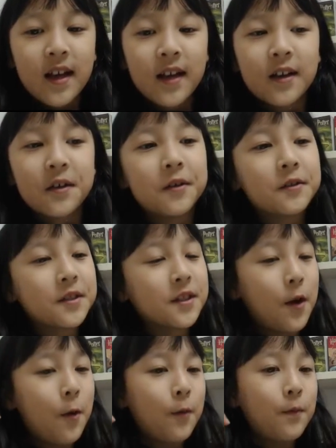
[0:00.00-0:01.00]
Also,
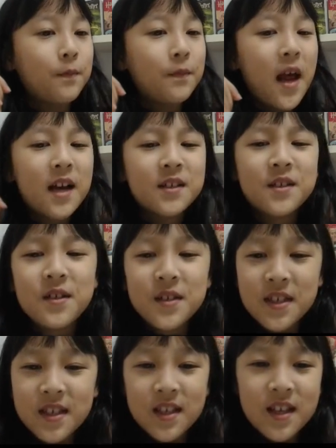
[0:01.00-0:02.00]
oh, as you
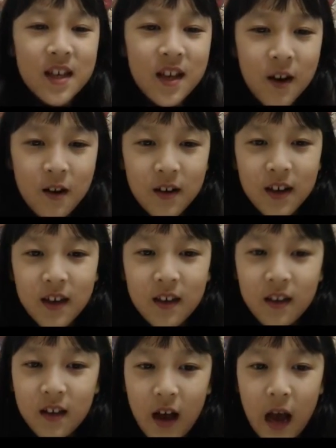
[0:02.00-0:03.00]
see,
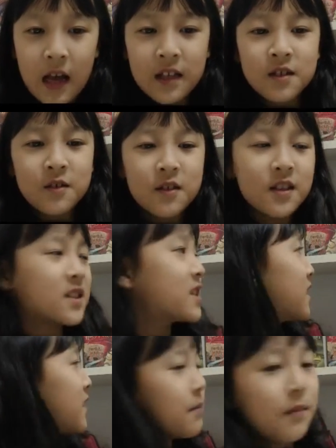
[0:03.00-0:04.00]
as you can
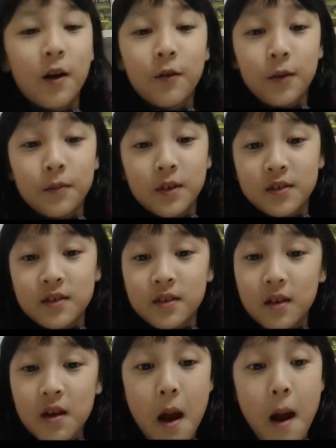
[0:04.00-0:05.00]
see in my room, there's
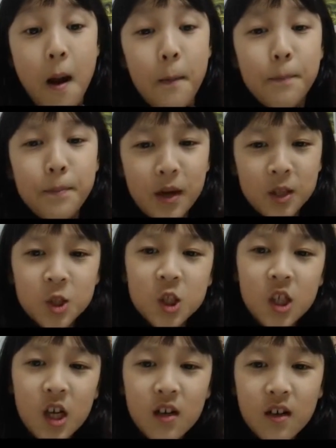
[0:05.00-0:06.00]
a bunch
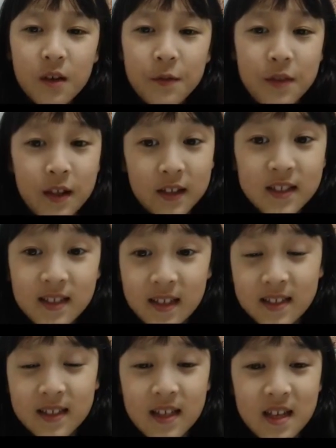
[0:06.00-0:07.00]
of things
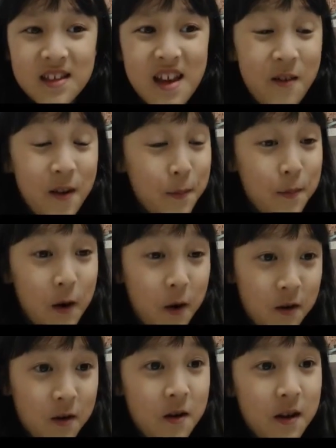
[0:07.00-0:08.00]
that says Harry
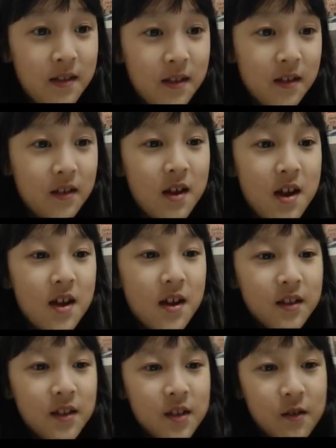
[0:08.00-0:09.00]
Potter, and
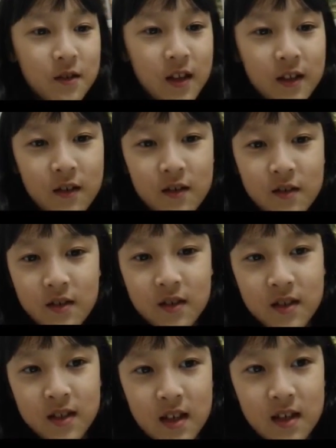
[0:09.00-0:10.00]
this like there,
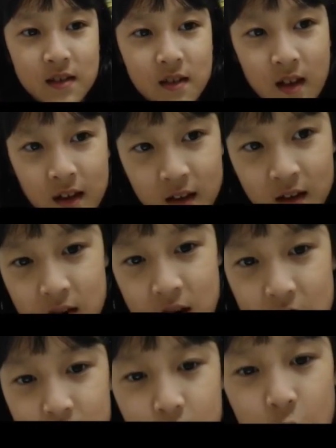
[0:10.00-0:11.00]
it says like
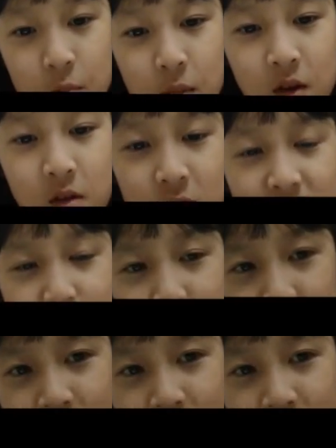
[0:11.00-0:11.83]
no muggles beyond